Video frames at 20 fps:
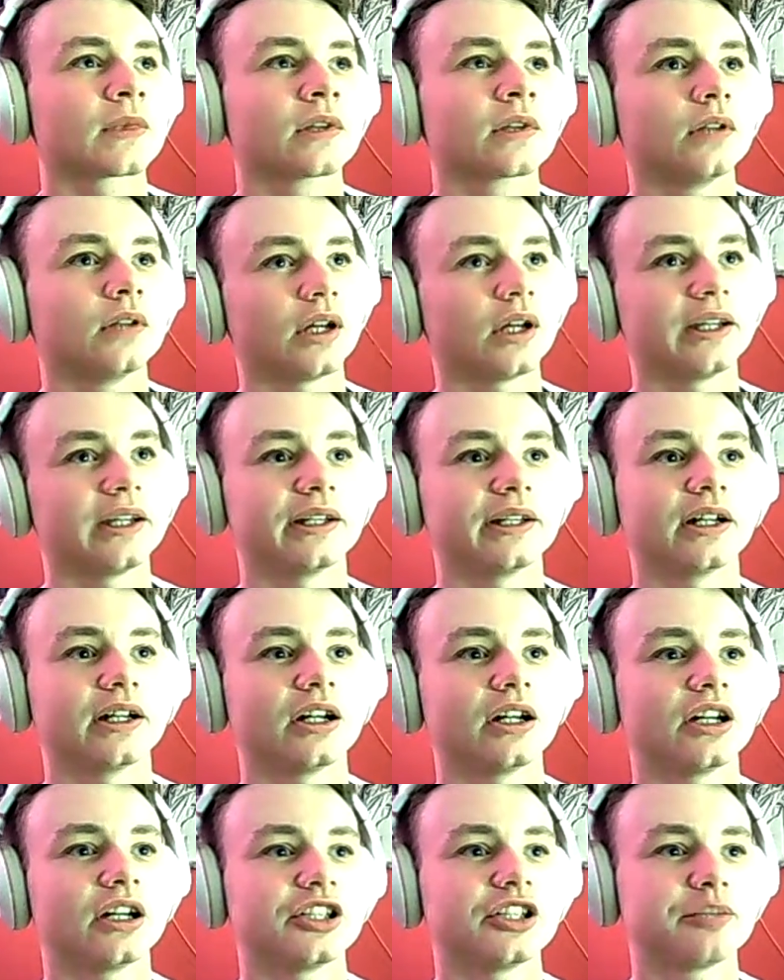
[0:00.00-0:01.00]
Like,
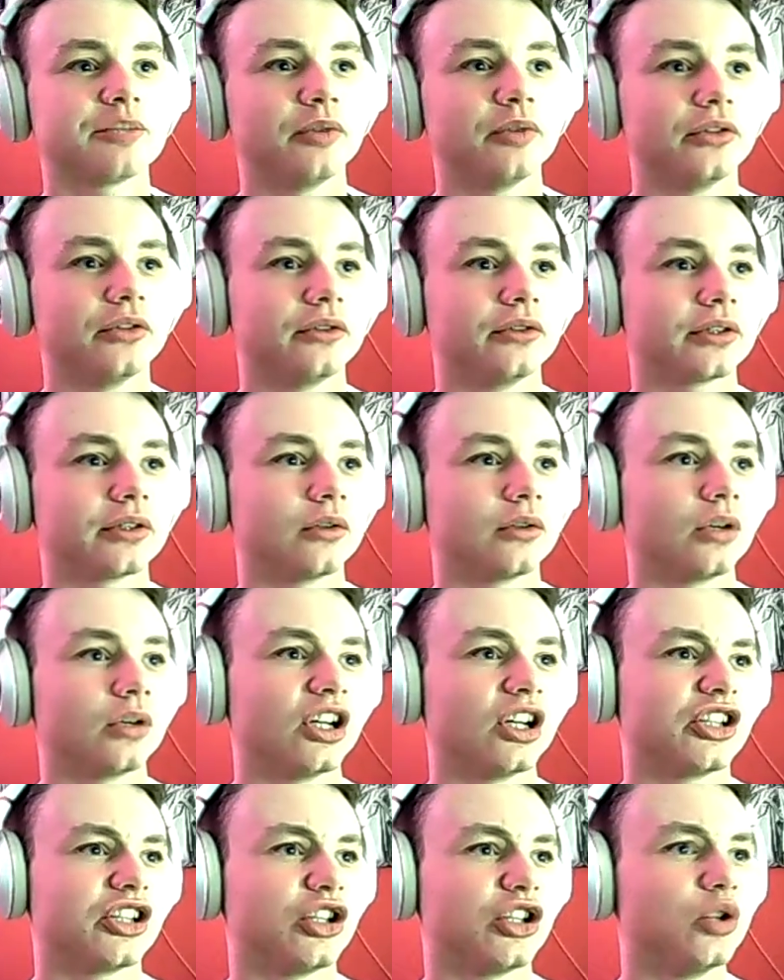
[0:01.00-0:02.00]
her husband or
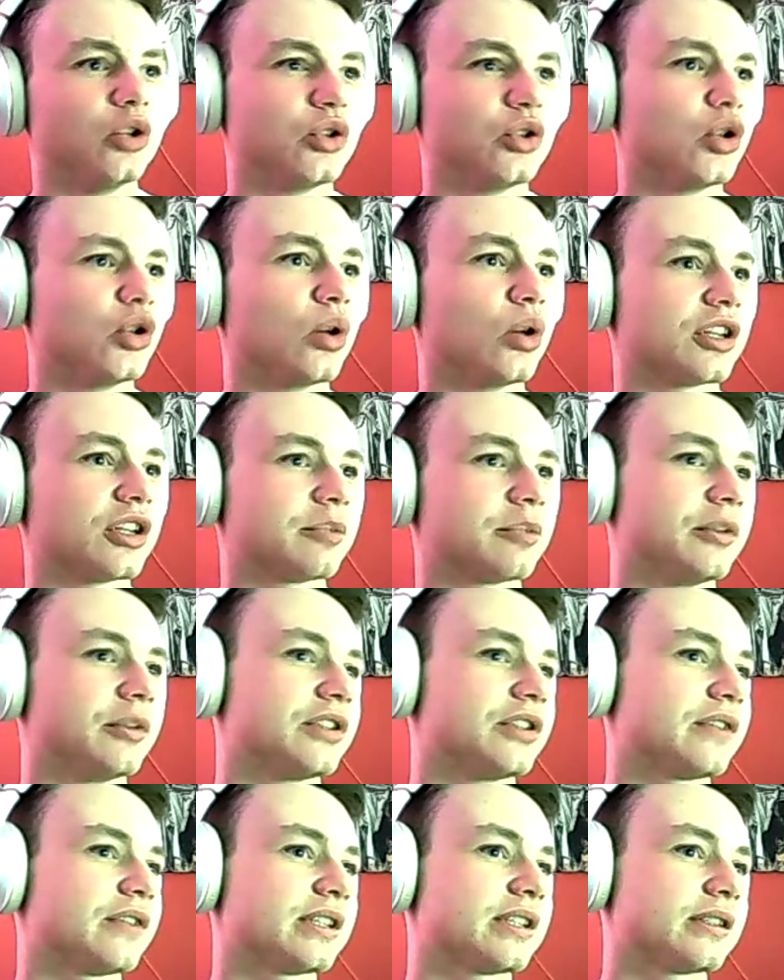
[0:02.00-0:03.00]
her two husbands. This